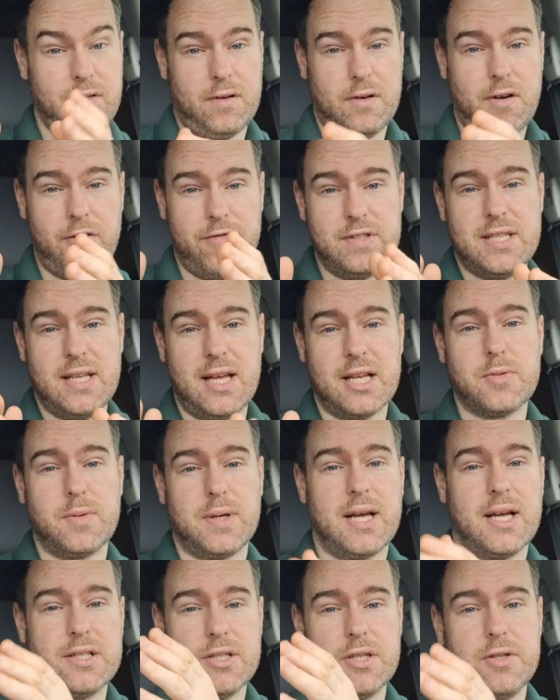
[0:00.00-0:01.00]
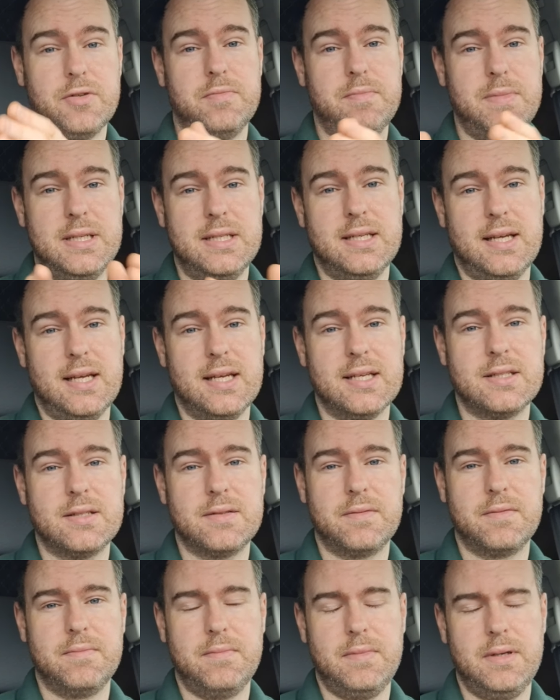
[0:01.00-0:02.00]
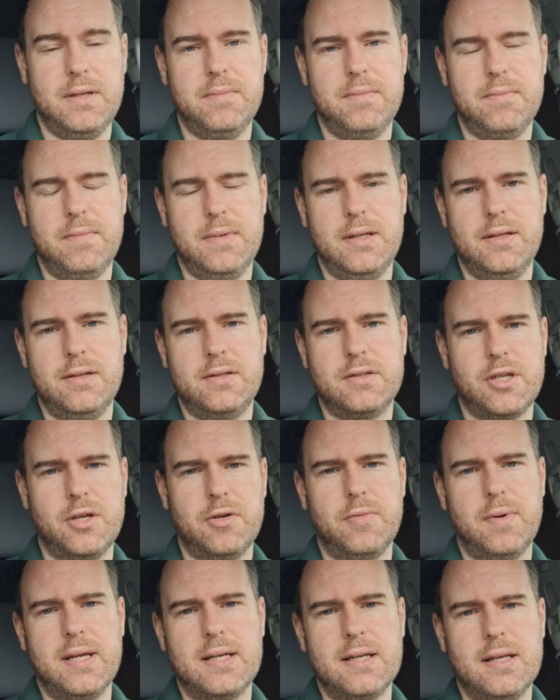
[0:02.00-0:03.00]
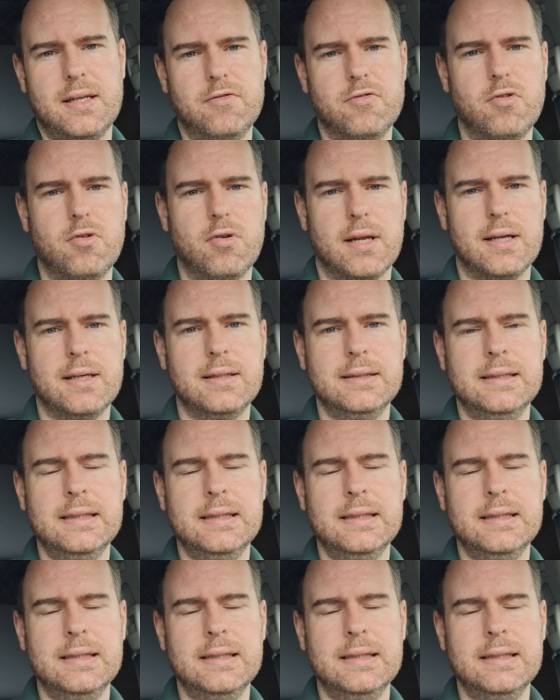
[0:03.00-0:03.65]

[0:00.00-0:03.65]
Obviously, that's what I do with my days, me 2 weekly rota.